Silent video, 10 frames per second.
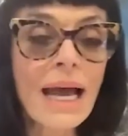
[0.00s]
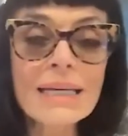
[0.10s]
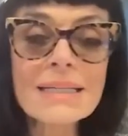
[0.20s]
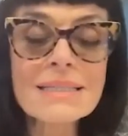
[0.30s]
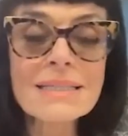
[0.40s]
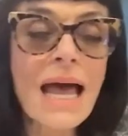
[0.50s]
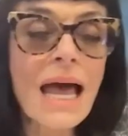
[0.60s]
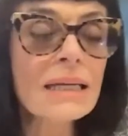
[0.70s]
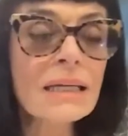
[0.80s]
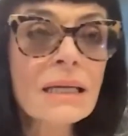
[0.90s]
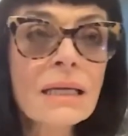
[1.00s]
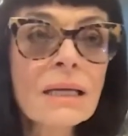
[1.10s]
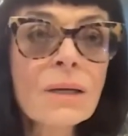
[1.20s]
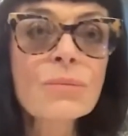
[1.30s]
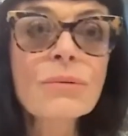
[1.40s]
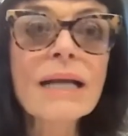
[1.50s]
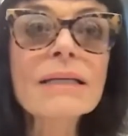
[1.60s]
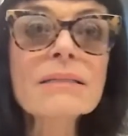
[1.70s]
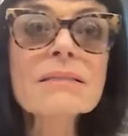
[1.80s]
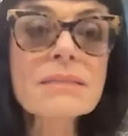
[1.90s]
How does that
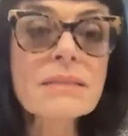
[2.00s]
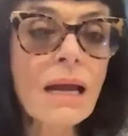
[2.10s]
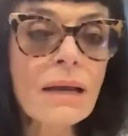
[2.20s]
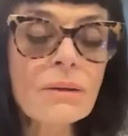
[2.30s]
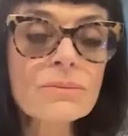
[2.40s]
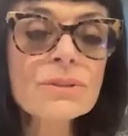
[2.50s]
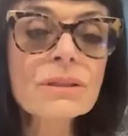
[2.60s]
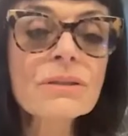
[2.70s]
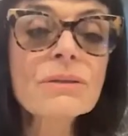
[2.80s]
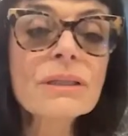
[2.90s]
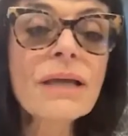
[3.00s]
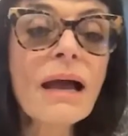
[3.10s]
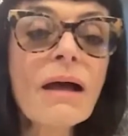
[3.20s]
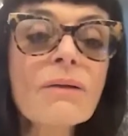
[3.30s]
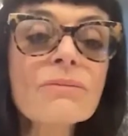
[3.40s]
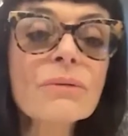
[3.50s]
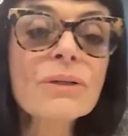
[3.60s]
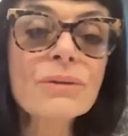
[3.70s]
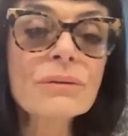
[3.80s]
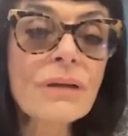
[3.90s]
reconcile to good health
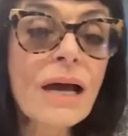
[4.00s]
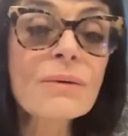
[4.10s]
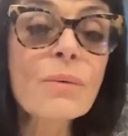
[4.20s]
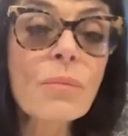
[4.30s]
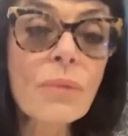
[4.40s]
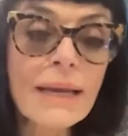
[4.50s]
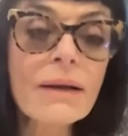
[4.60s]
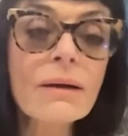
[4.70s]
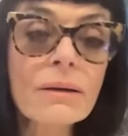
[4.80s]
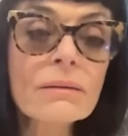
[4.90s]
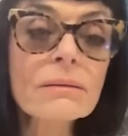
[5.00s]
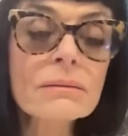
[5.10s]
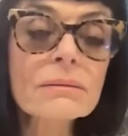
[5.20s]
when you're not aware,